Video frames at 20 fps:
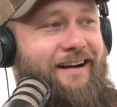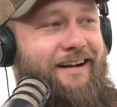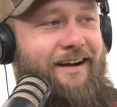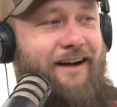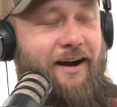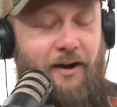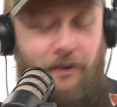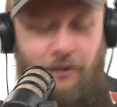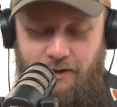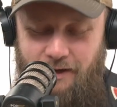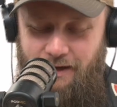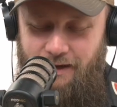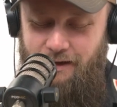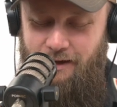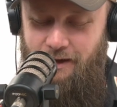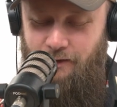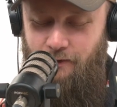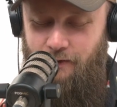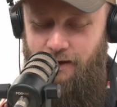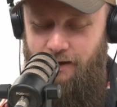Uh, okay.
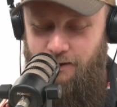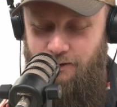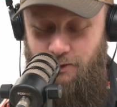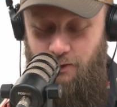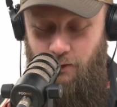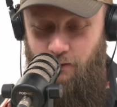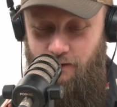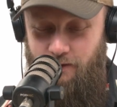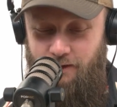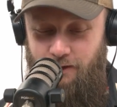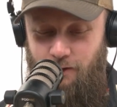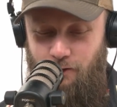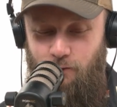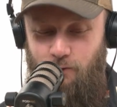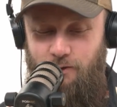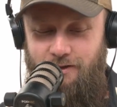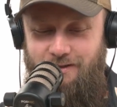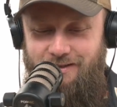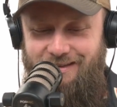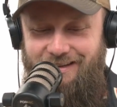All right. So Woo, you
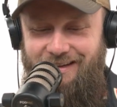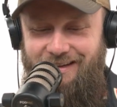just that.